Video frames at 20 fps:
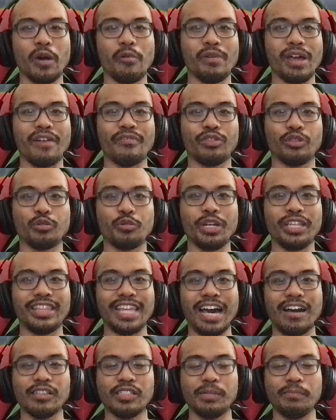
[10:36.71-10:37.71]
We have
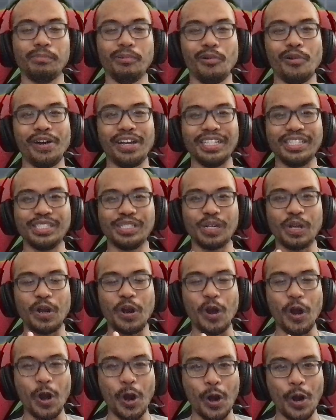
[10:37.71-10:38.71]
3,000 points
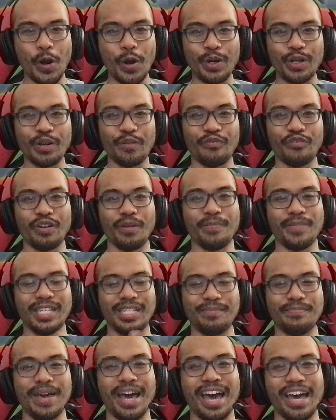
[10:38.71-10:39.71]
earned from
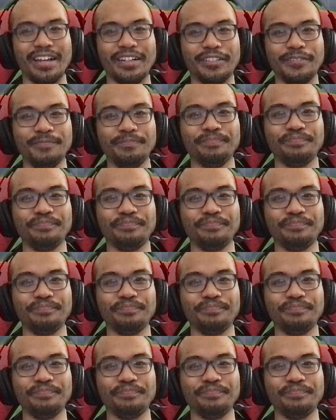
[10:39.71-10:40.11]
this battle.